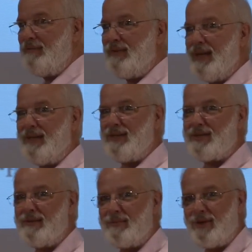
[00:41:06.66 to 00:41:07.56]
avenge
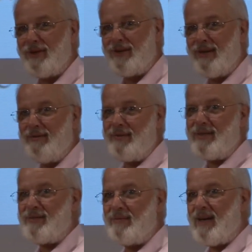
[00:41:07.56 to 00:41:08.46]
the murder of
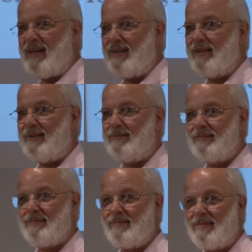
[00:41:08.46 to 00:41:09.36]
his father.
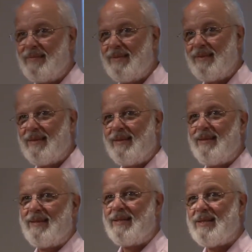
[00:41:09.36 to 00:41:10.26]

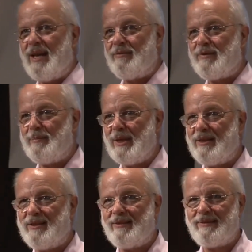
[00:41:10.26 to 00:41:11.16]
Sound
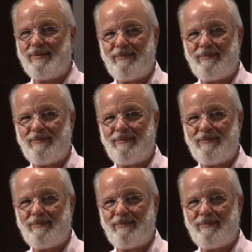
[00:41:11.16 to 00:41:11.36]
familiar?